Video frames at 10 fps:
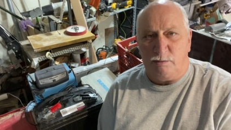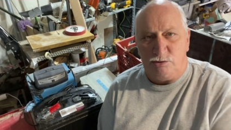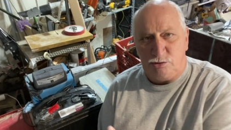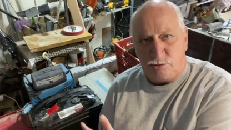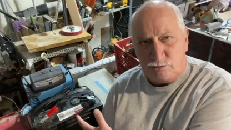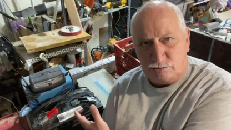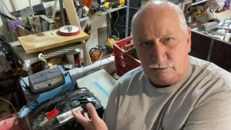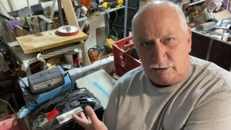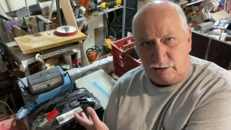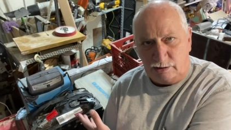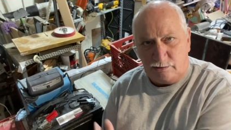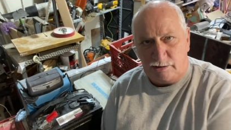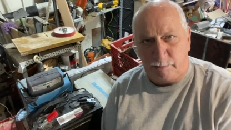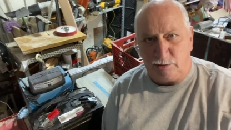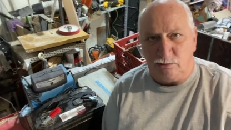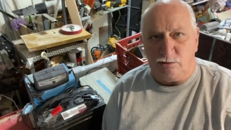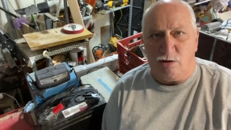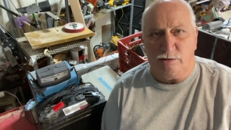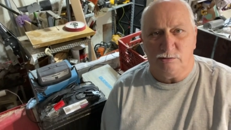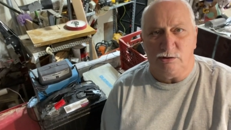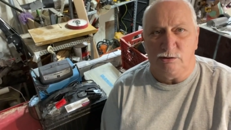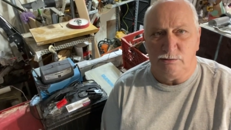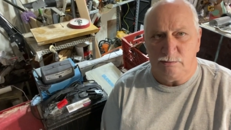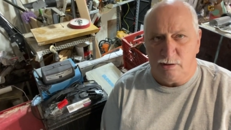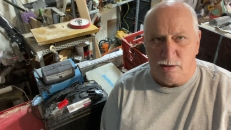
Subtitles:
used the typical AutoZone